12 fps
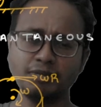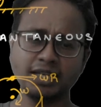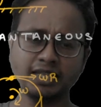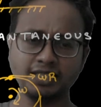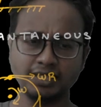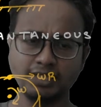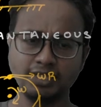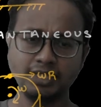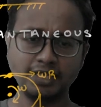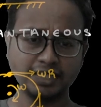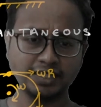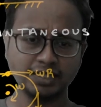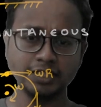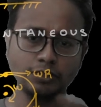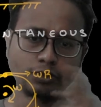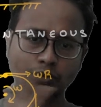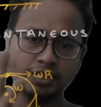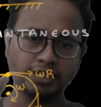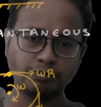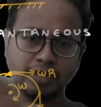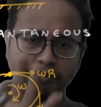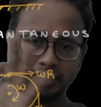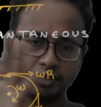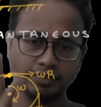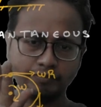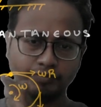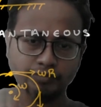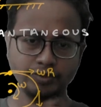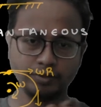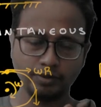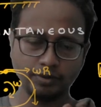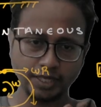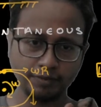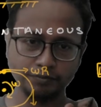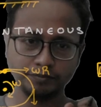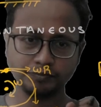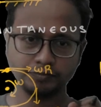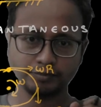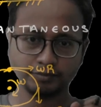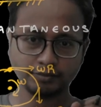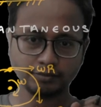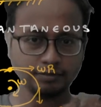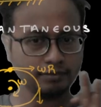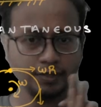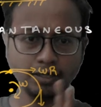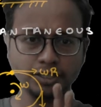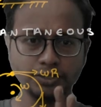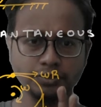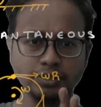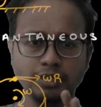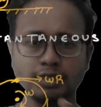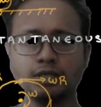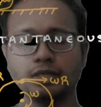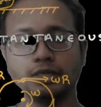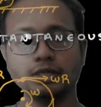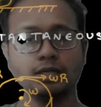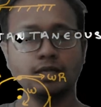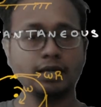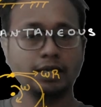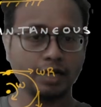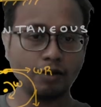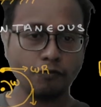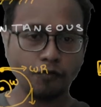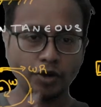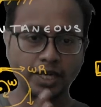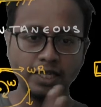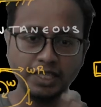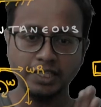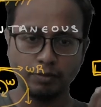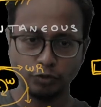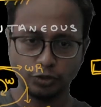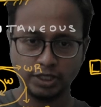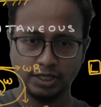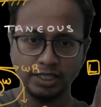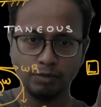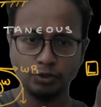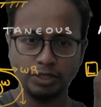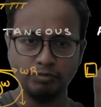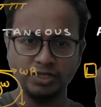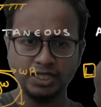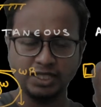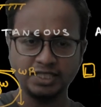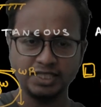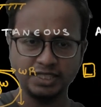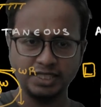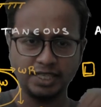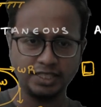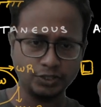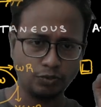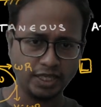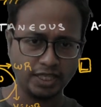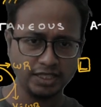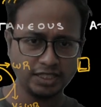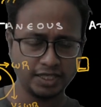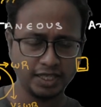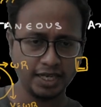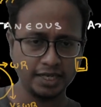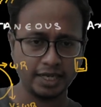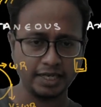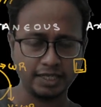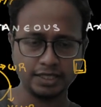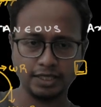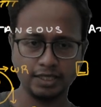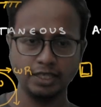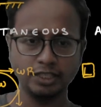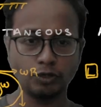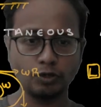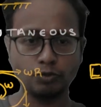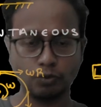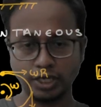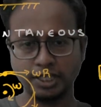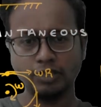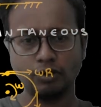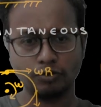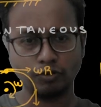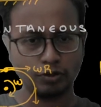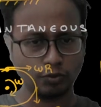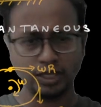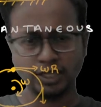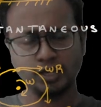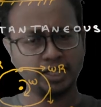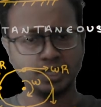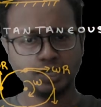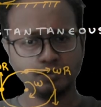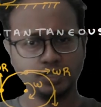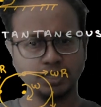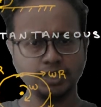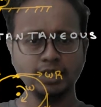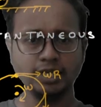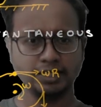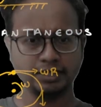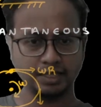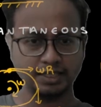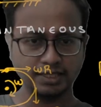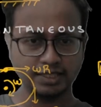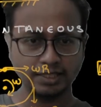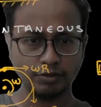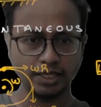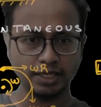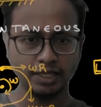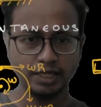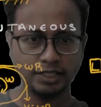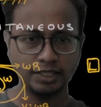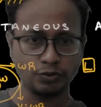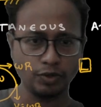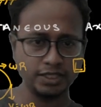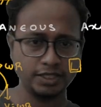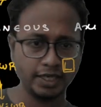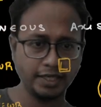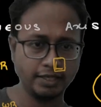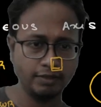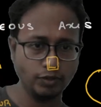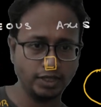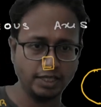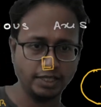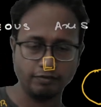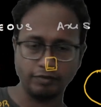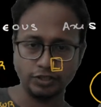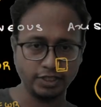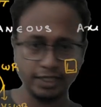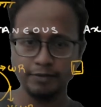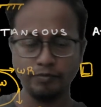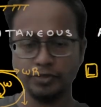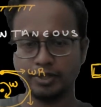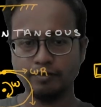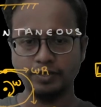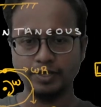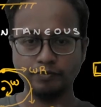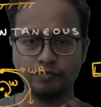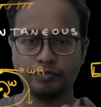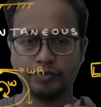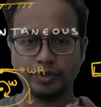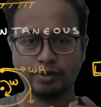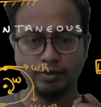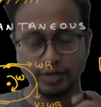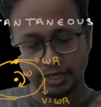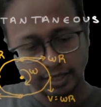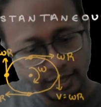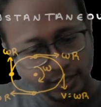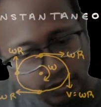can be anything. It has nothing to do with these parameters. Okay. Understood? Now, for a linear motion means the disk is there. It is going in straight direction. It is not rotating or not rolling or any kind of thing. If the disk is out here, it is going straight with linear velocity v. Okay.